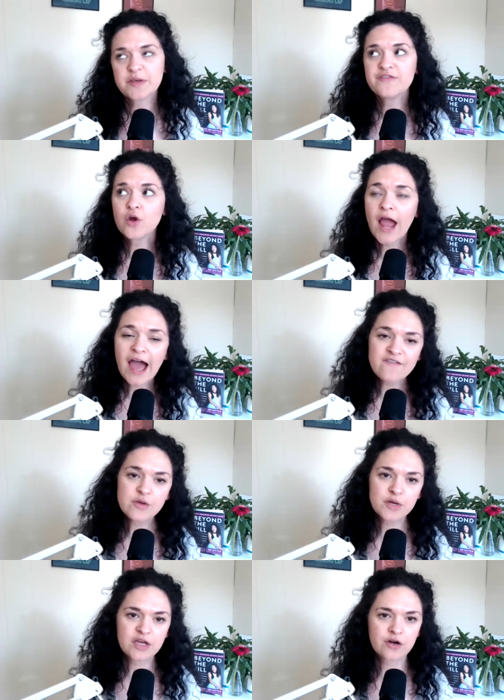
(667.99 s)
but if you're
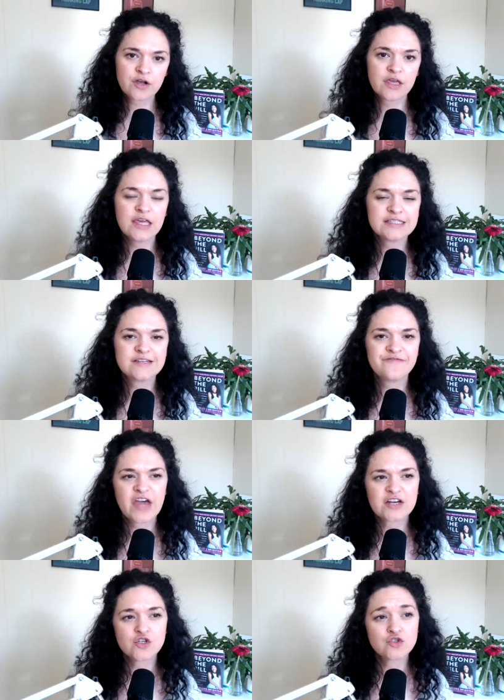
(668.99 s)
having recurrent yeast
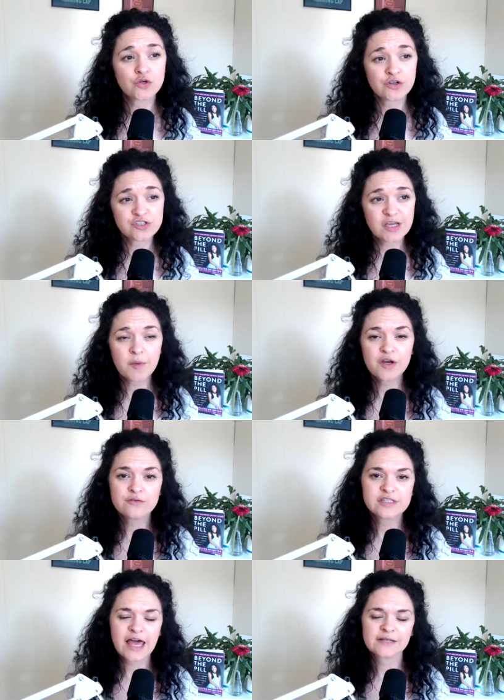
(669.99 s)
infections or you're someone
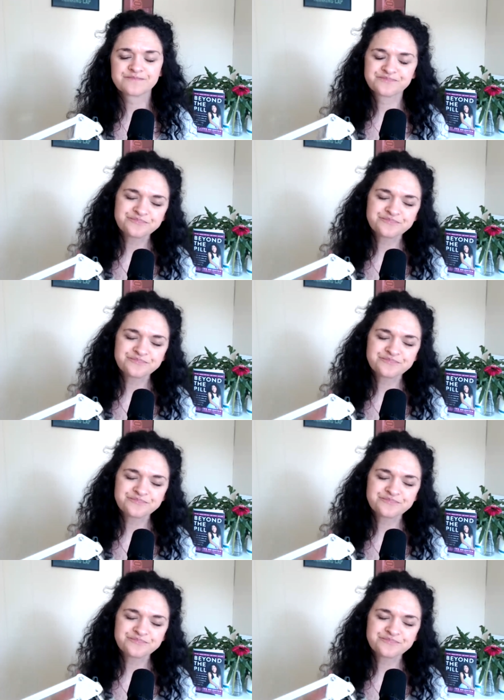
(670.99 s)
who's like,